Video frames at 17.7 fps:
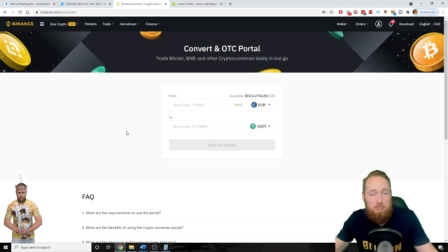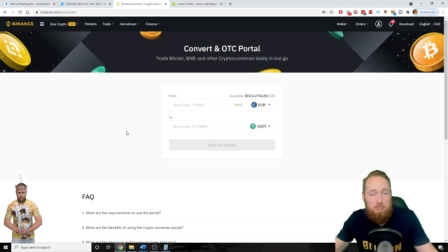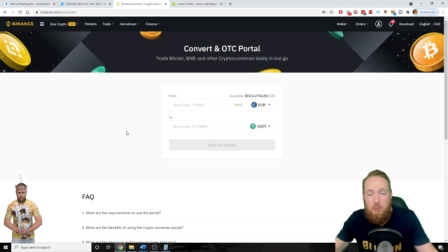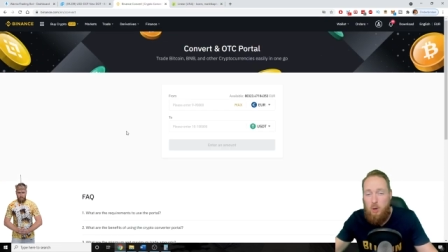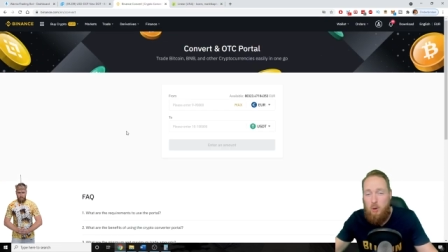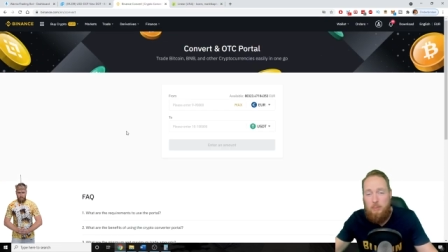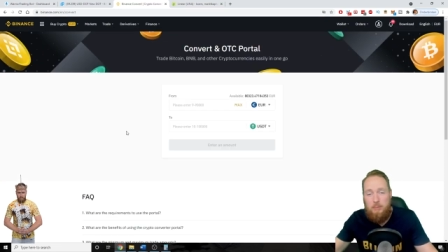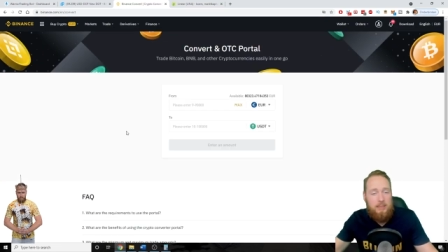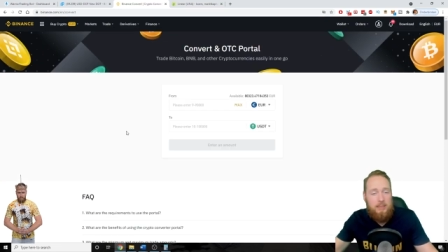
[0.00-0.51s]

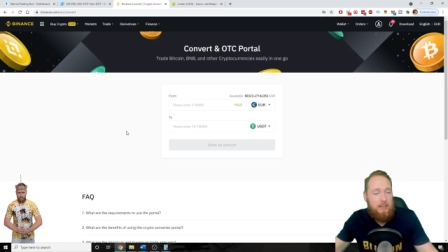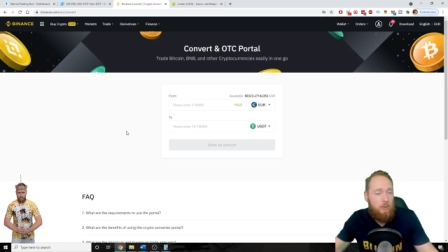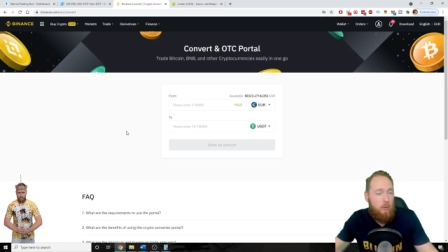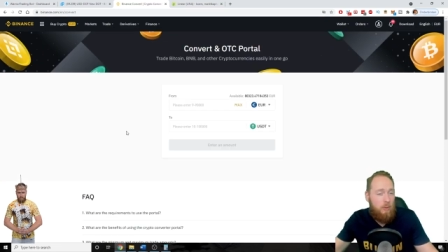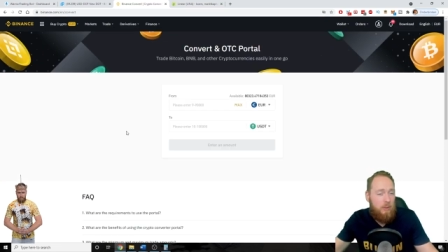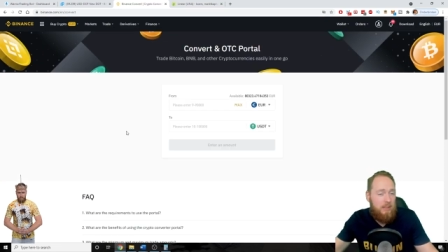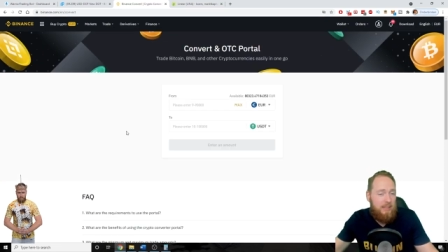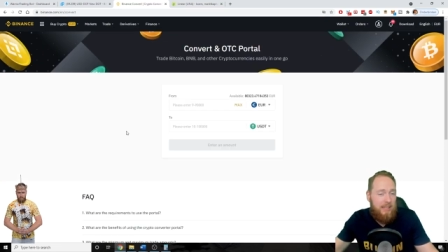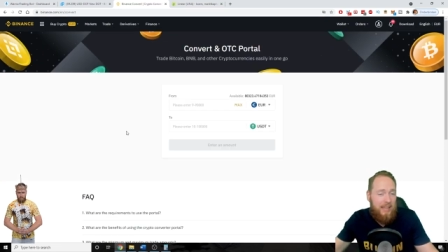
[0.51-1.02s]
Boom, it
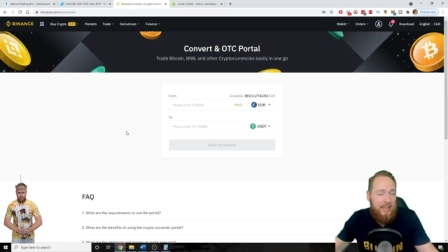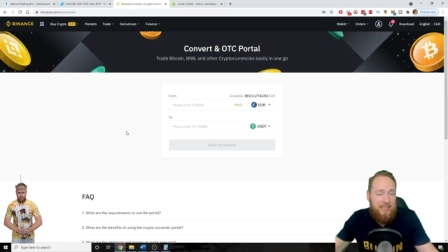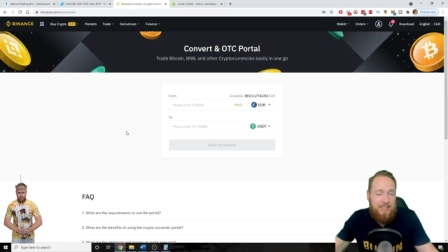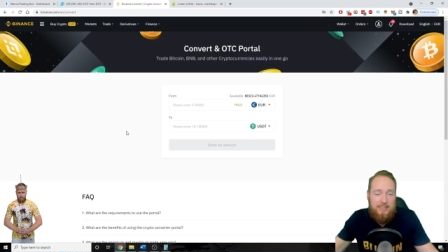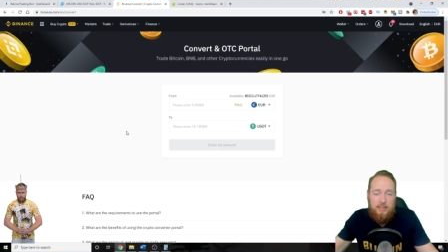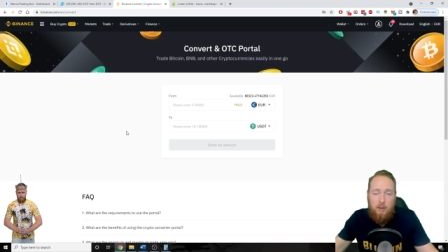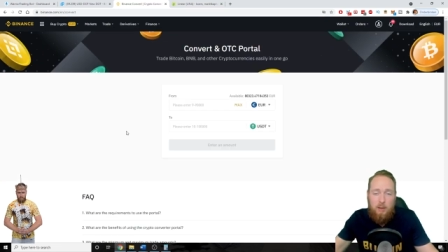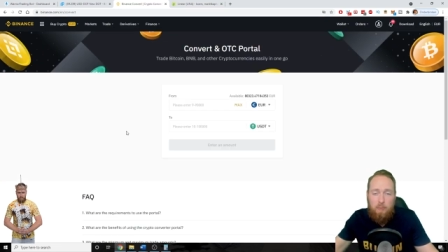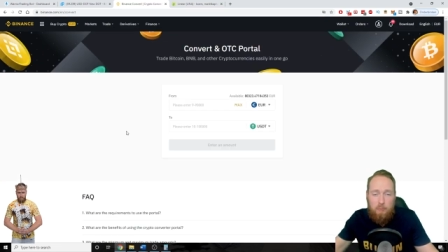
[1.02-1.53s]
only
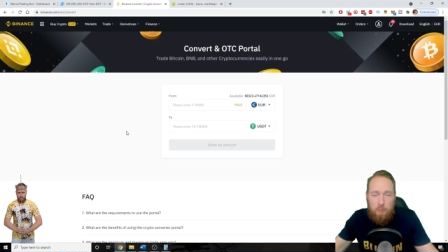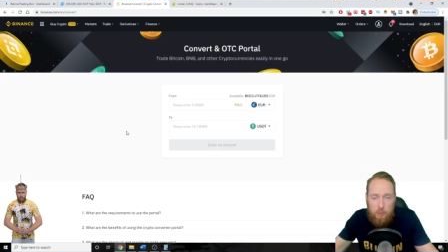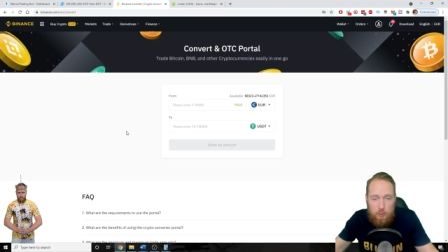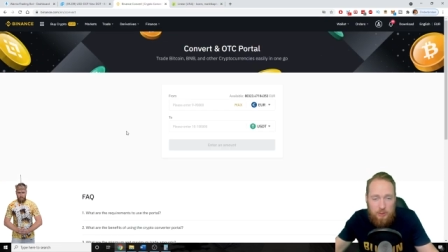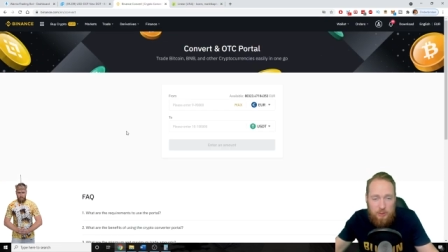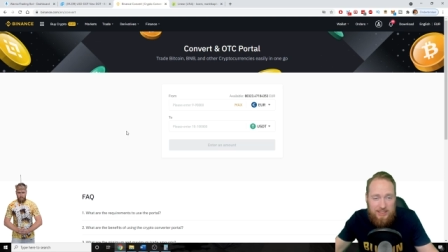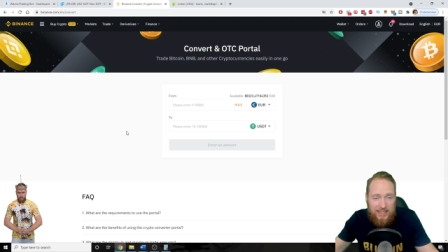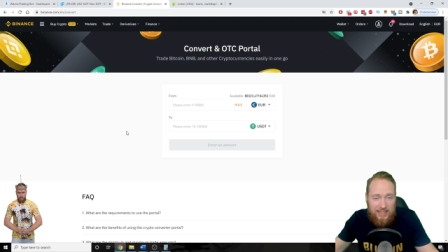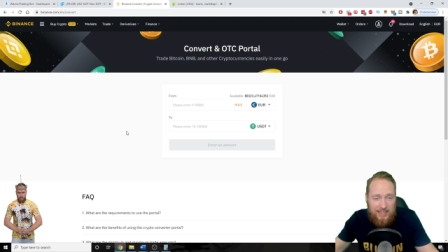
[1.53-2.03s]
takes a
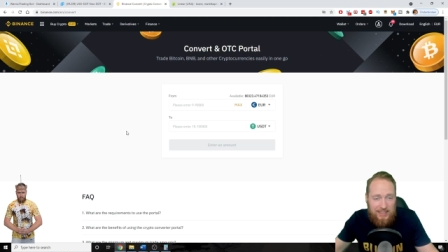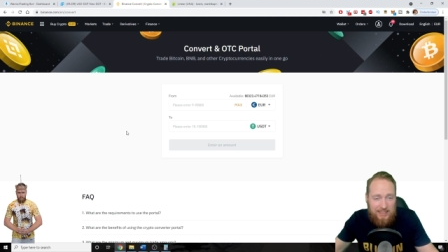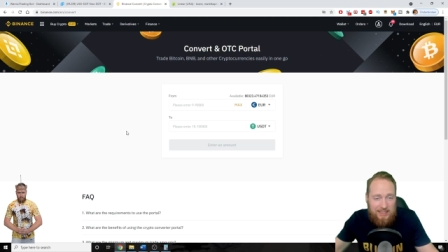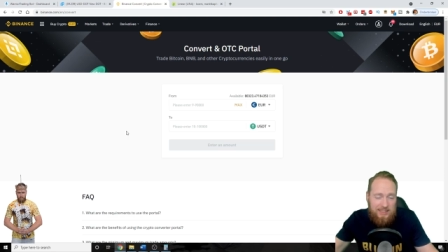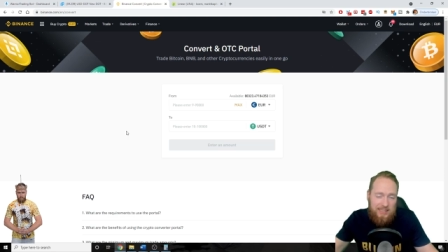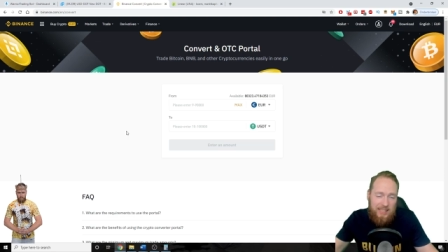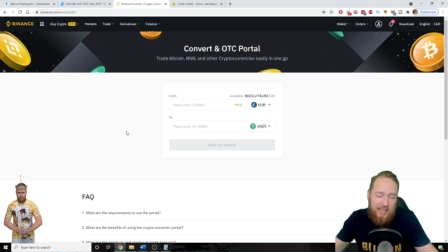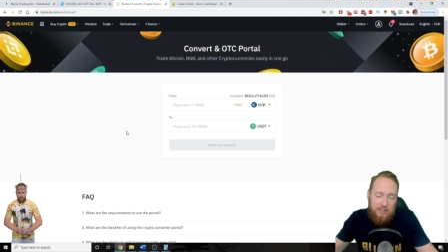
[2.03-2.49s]
few seconds